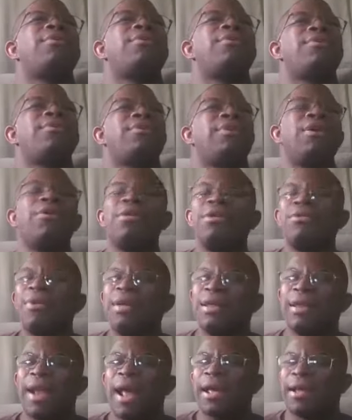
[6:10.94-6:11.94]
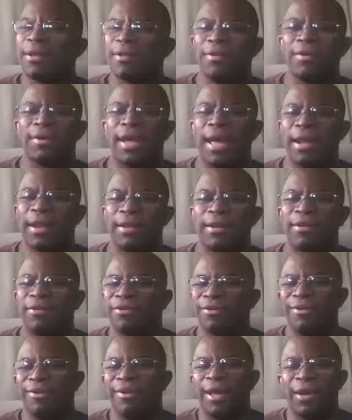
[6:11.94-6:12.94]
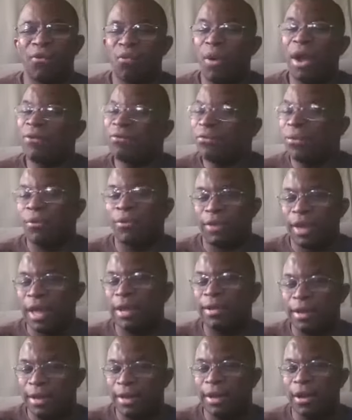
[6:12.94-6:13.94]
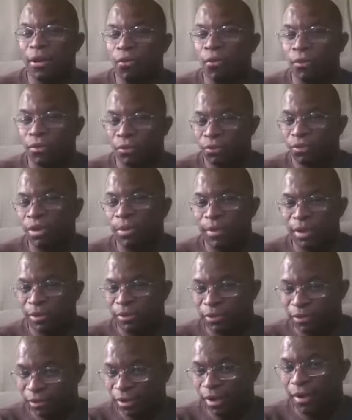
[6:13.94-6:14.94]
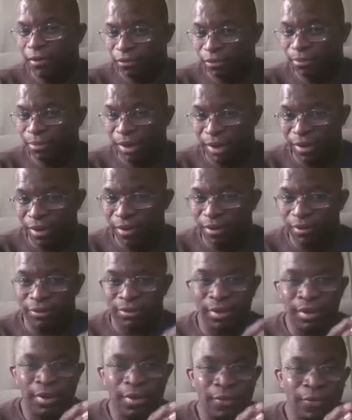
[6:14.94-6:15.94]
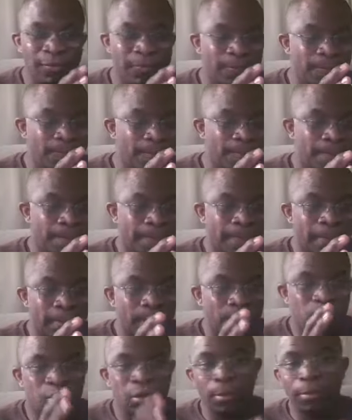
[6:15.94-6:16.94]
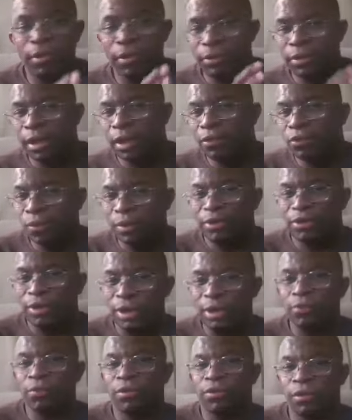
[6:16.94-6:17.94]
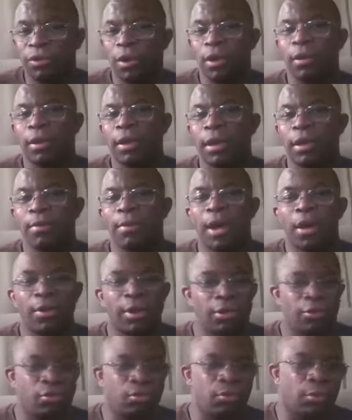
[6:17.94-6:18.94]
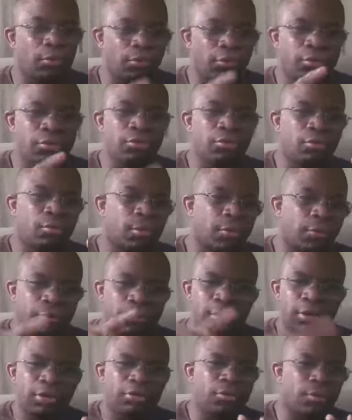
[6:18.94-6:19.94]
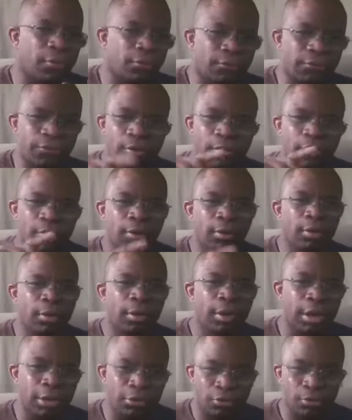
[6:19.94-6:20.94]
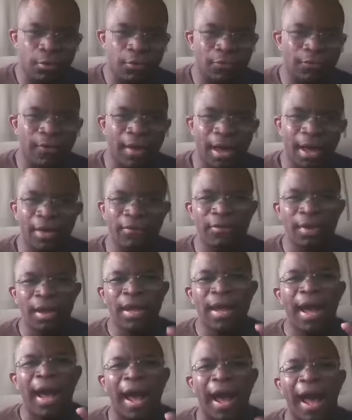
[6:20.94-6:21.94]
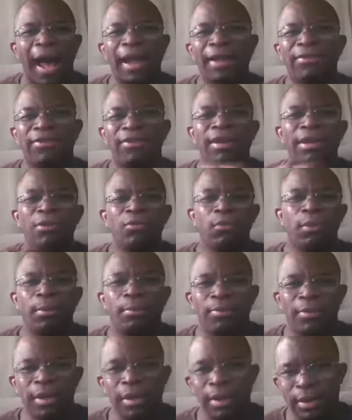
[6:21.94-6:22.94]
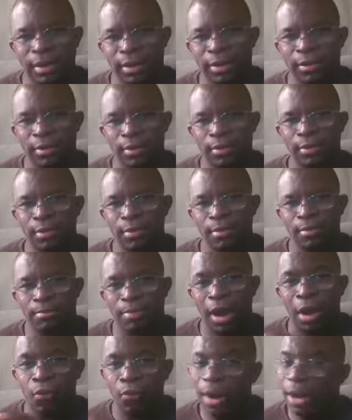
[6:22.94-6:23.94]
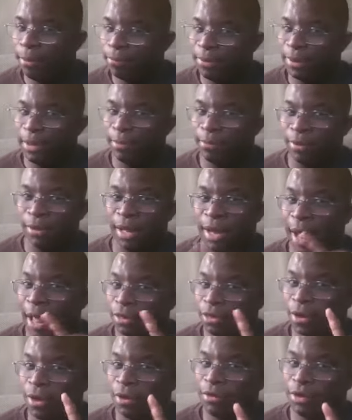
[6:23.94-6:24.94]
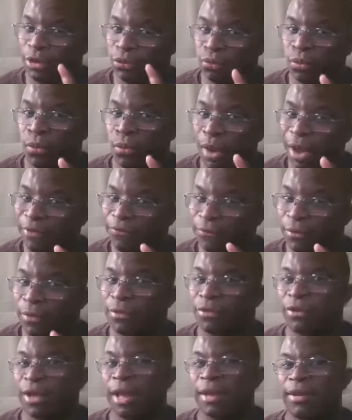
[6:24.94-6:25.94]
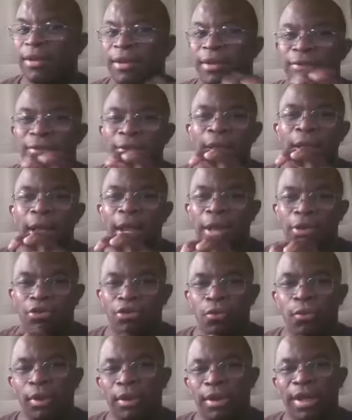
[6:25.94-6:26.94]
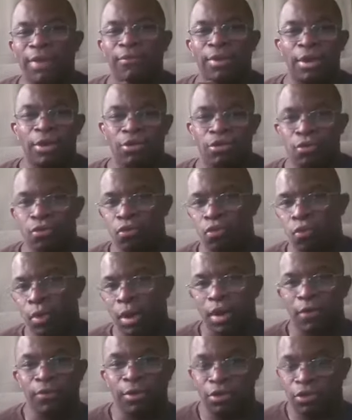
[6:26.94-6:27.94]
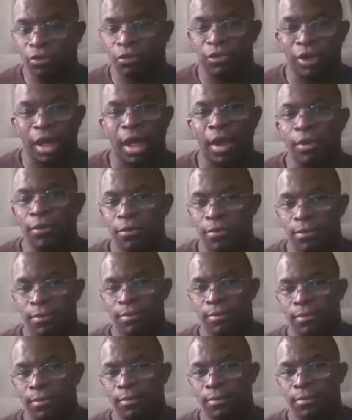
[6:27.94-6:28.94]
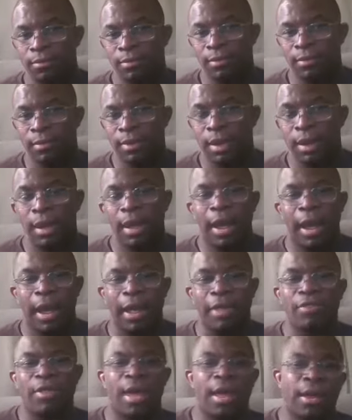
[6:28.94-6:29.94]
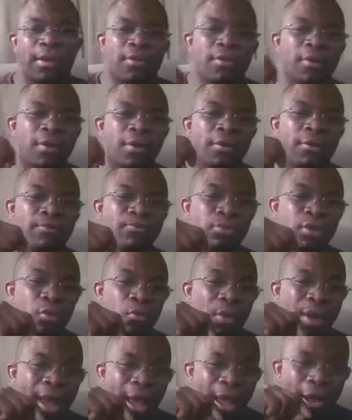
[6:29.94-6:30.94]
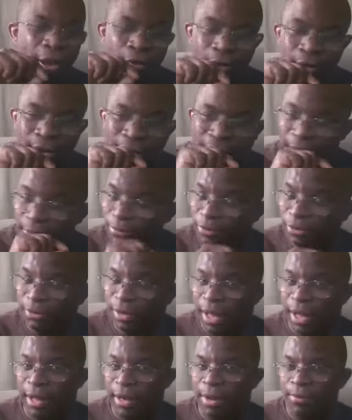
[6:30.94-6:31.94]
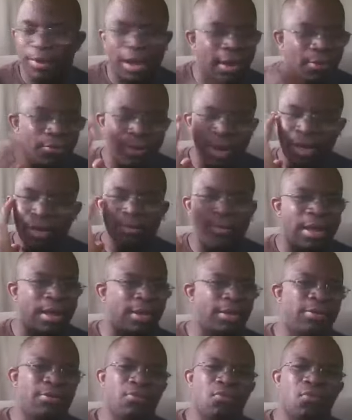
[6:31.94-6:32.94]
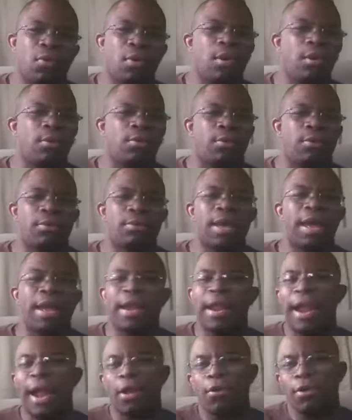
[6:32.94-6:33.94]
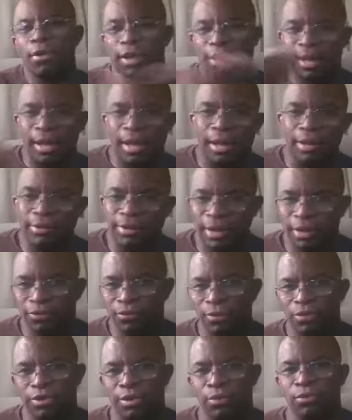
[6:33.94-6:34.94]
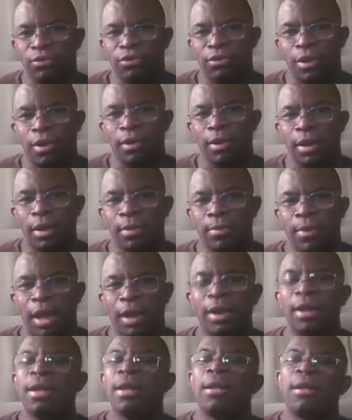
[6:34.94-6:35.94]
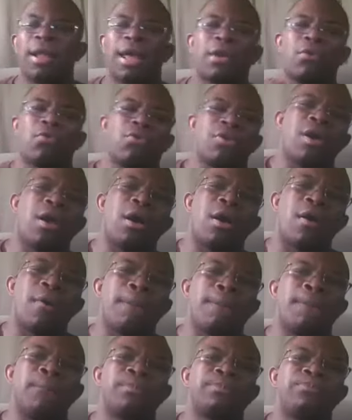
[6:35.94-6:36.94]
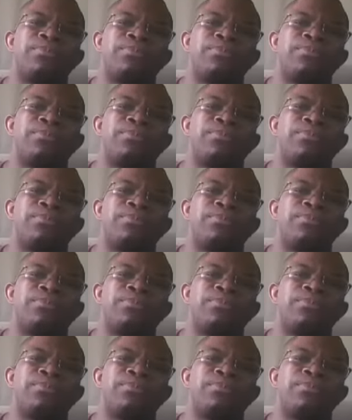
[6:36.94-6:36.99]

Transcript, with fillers: the only way that I can look at it is like white folks had to get a hold of some of his stuff because some of the things which he was talking about in 202, 203, 204, and 205, I seen repeated by white people, and I thought these were white folks' ideas in 211 and 212 and 210. And then when I heard him say it, I'm like, wait a minute, whoa. And then I heard the context which he was talking about it, like um